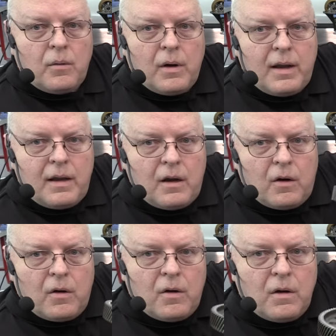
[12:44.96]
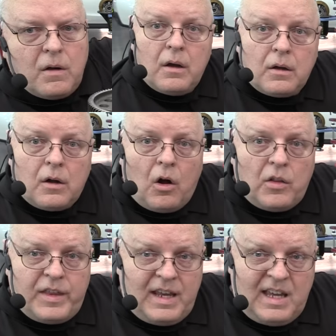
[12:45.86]
right here
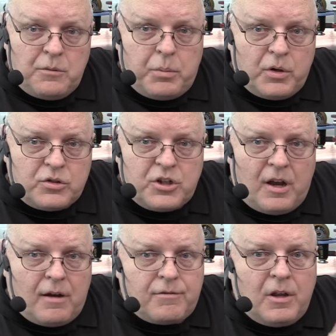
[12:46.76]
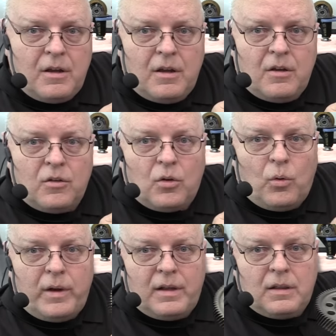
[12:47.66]
called the input shaft.
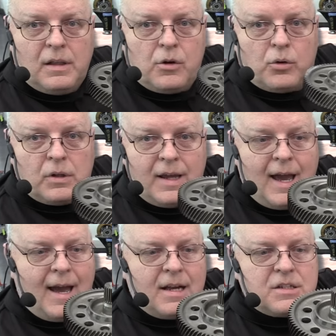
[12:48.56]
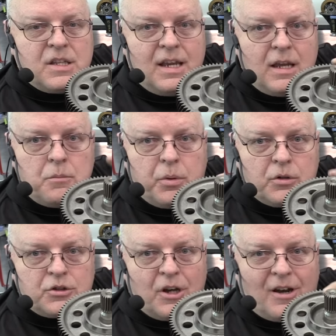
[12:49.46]
So it literally has the
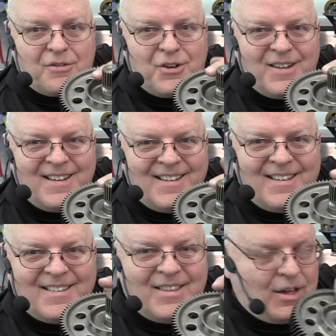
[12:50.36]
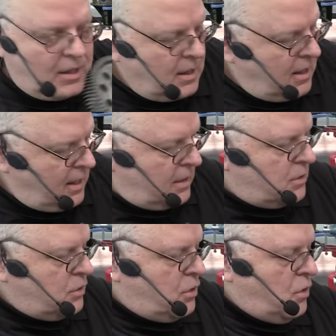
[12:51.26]
input shaft that
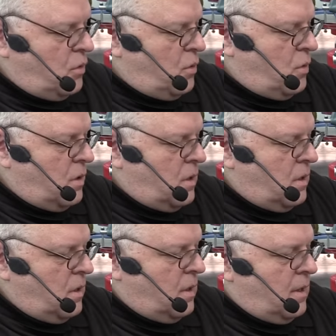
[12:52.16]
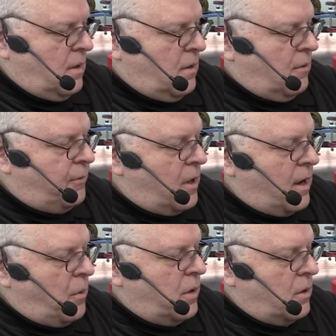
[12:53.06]
connects to the
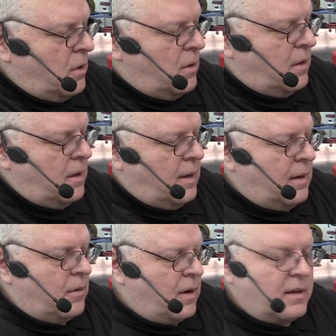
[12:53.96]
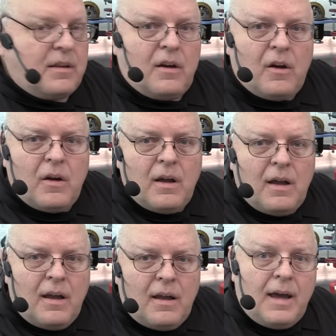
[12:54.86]
flywheel right there.
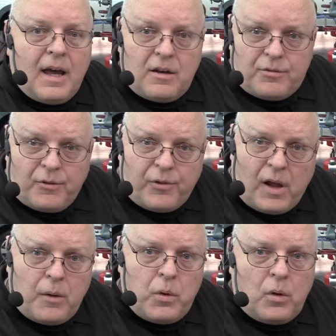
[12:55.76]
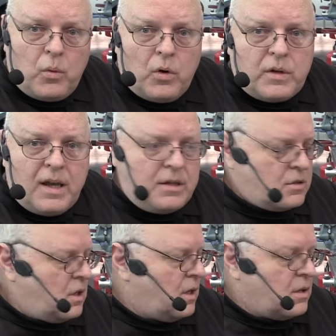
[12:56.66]
And if the flywheel
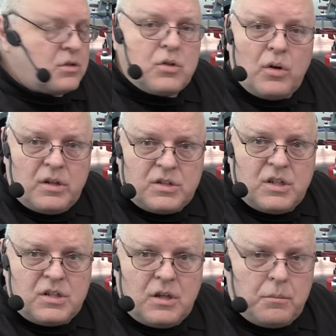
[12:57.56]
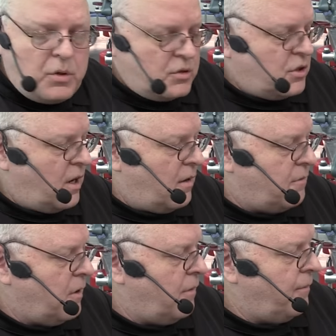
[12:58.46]
rotates, so does this input
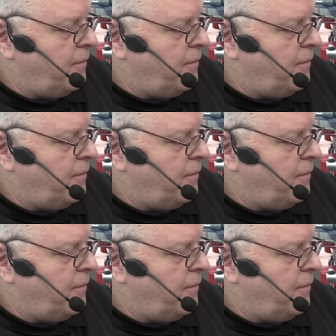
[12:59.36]
shaft.